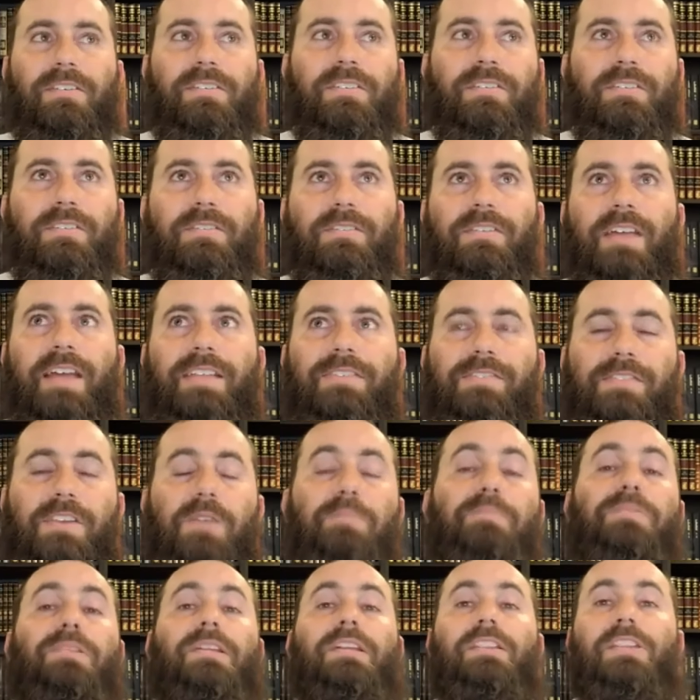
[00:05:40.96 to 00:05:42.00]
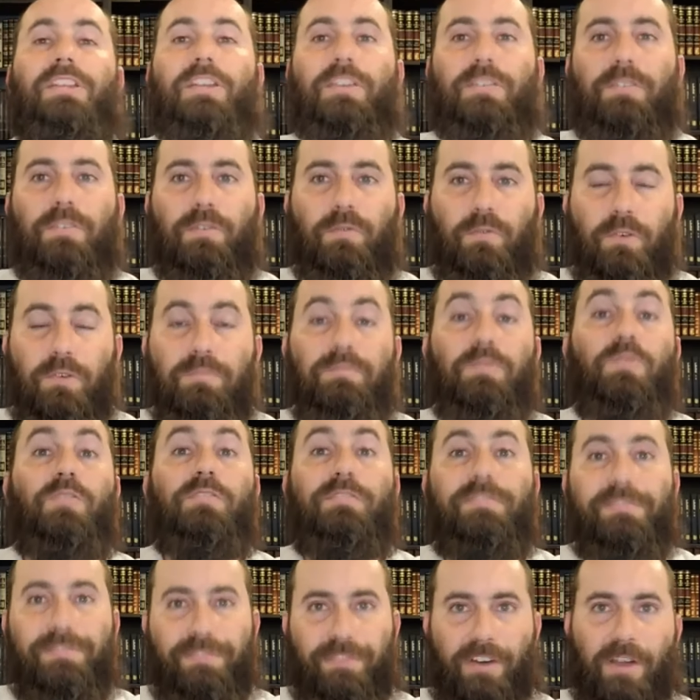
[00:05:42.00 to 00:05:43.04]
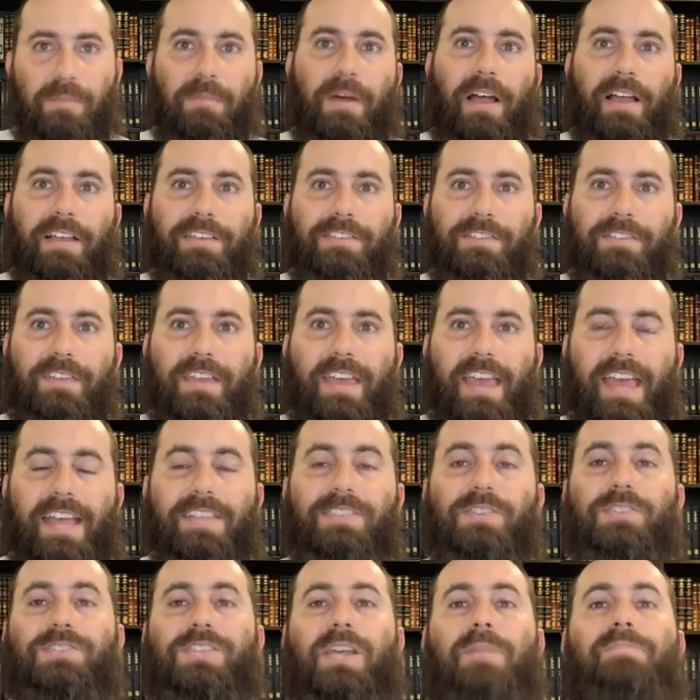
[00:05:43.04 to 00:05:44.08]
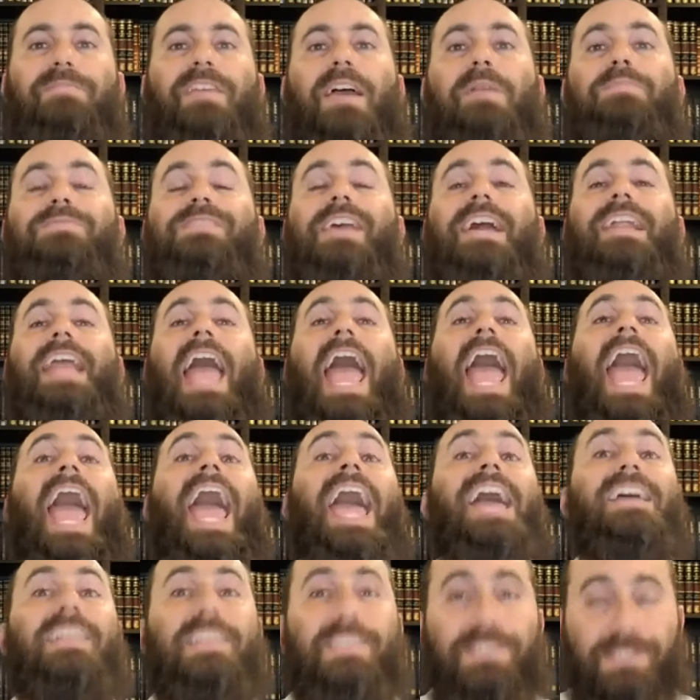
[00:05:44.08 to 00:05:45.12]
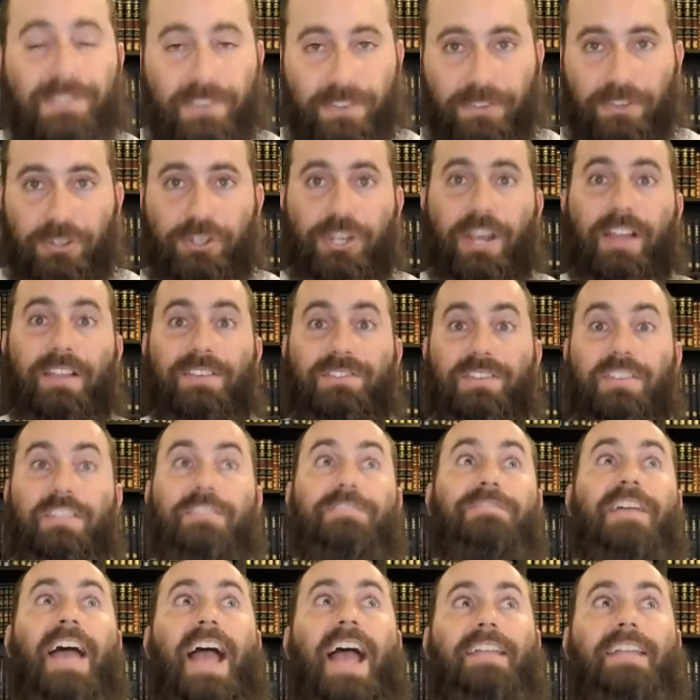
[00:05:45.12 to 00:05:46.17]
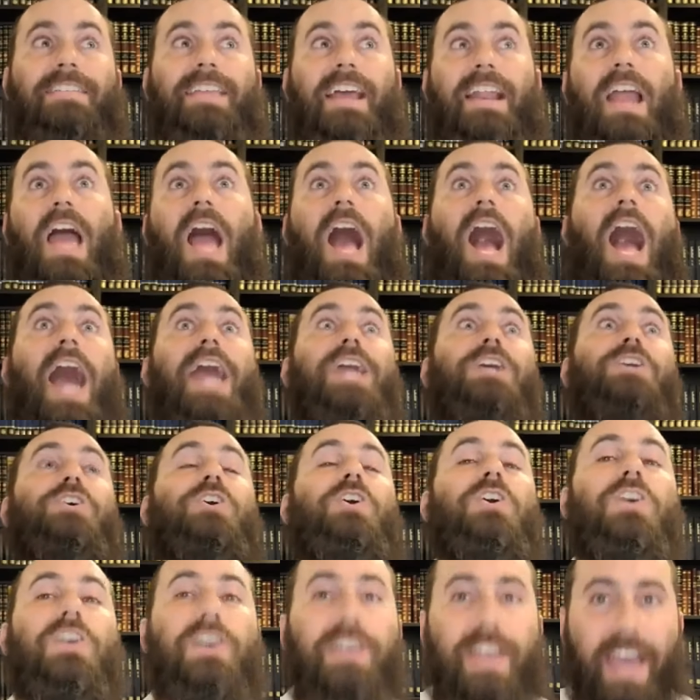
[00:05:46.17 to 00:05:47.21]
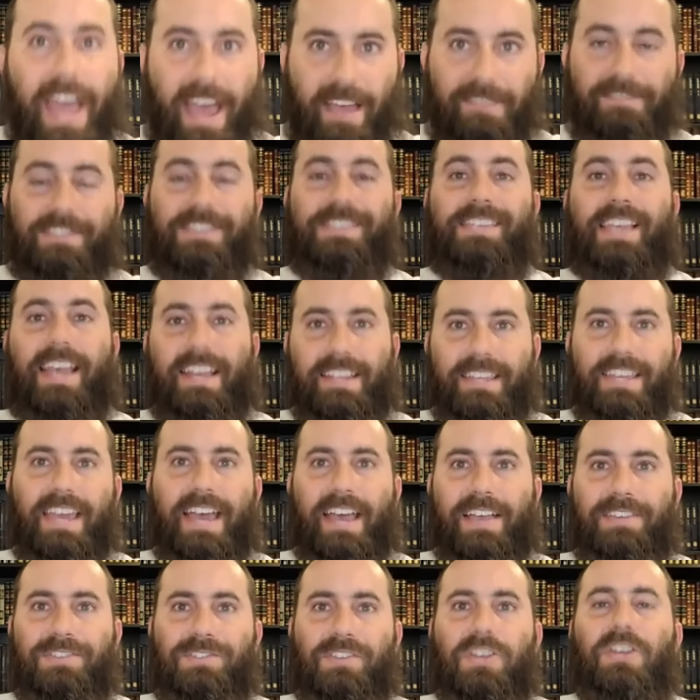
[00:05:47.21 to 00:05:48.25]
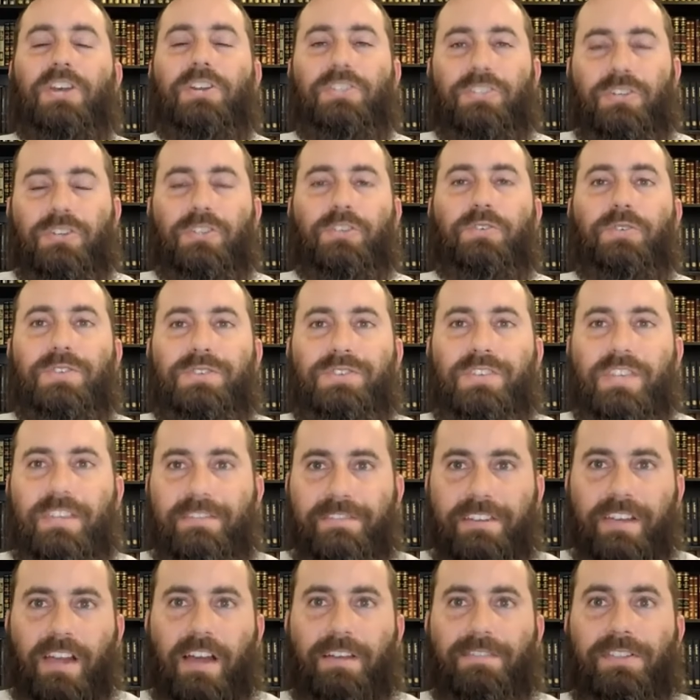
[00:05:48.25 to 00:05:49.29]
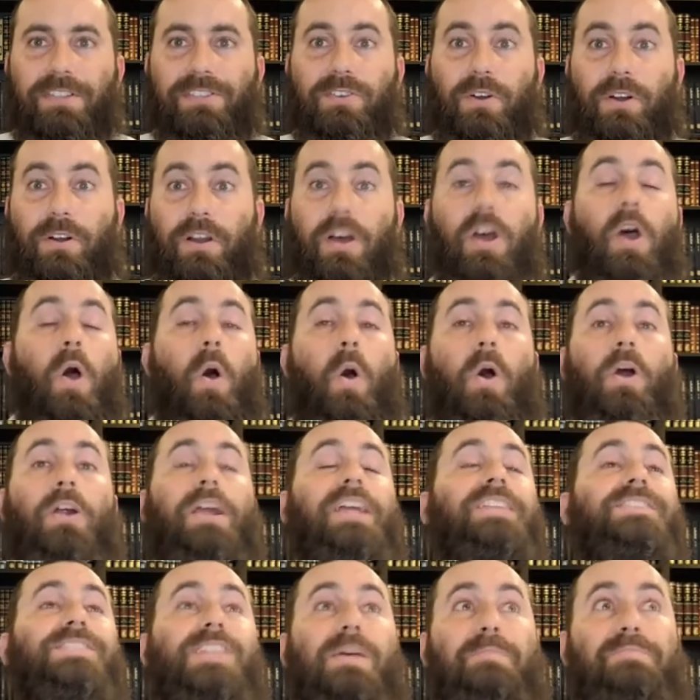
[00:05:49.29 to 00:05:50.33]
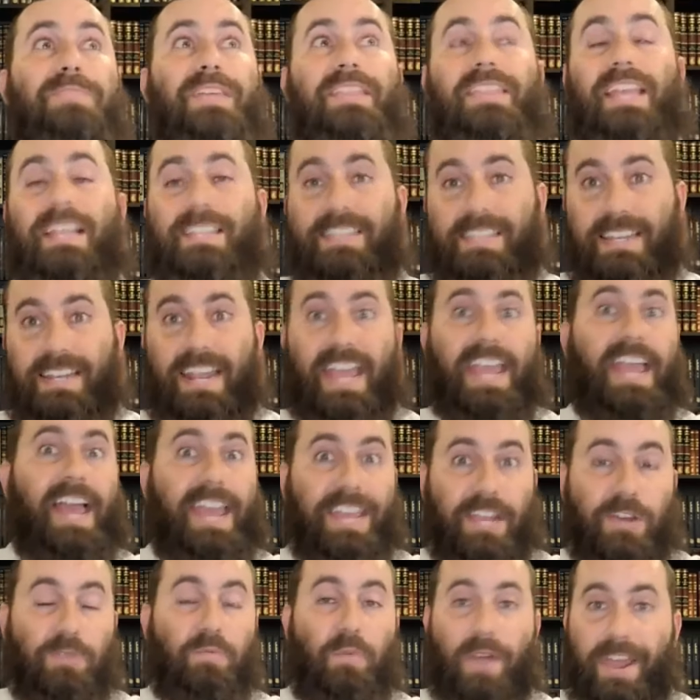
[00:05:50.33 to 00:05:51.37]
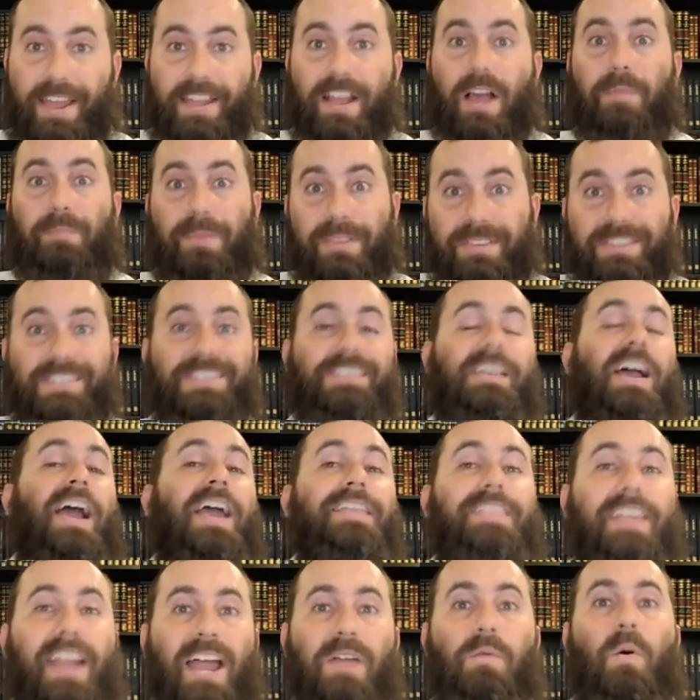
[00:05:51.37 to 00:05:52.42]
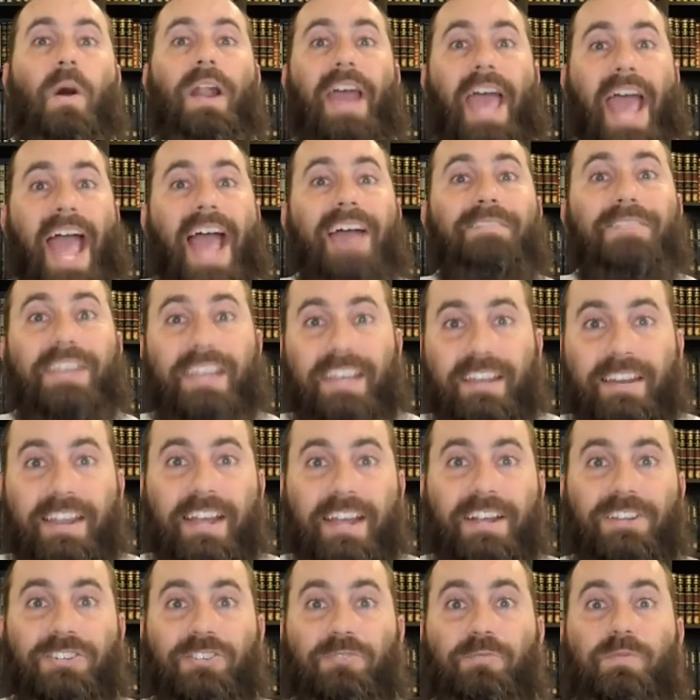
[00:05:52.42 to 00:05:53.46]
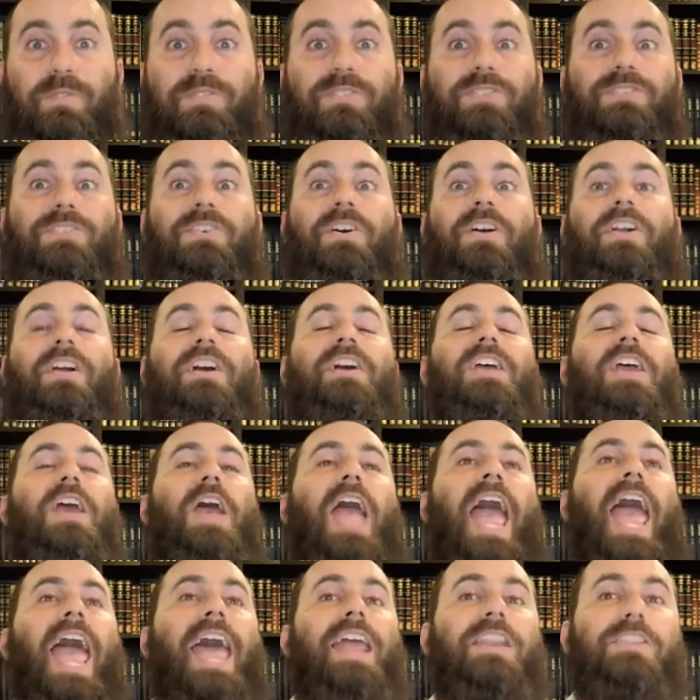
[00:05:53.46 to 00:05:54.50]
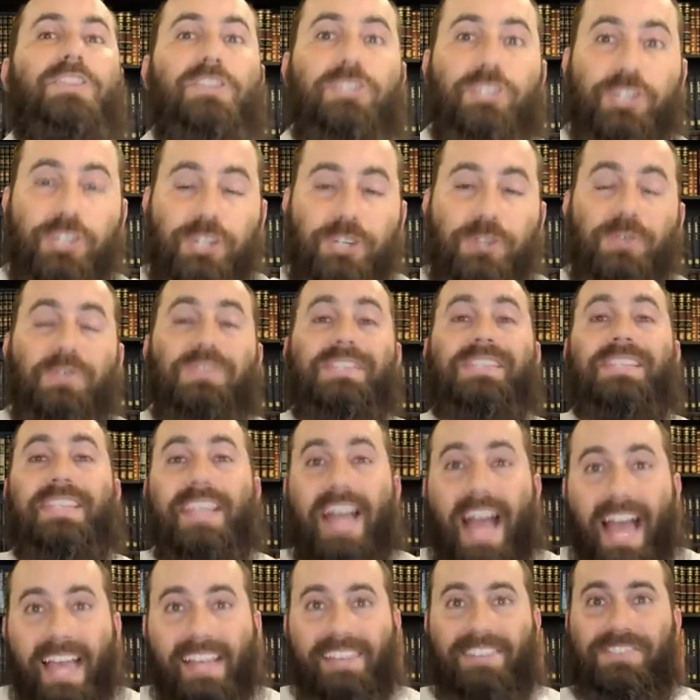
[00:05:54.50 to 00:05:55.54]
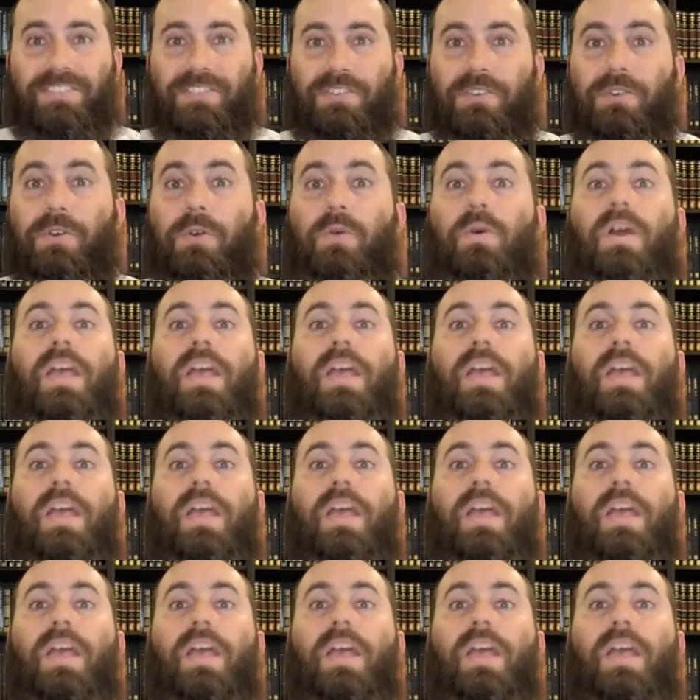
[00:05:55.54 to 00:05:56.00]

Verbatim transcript: that's completely removed from us. And so sometimes that adds to the jealousy. The fact that I could have said yes to the receiving of the Torah. Or it's something that today I could wake up and decide that I want to have a connection with the Torah, and you choose not to,